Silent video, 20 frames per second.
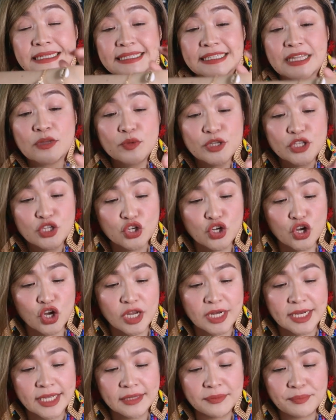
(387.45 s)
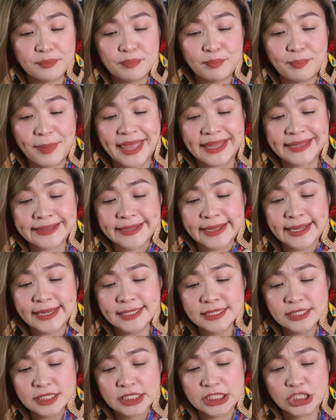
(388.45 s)
Is that what you call it?
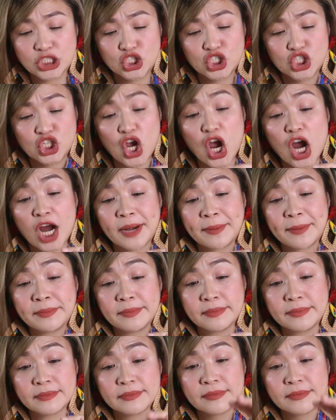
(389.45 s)
Pendant? Charm.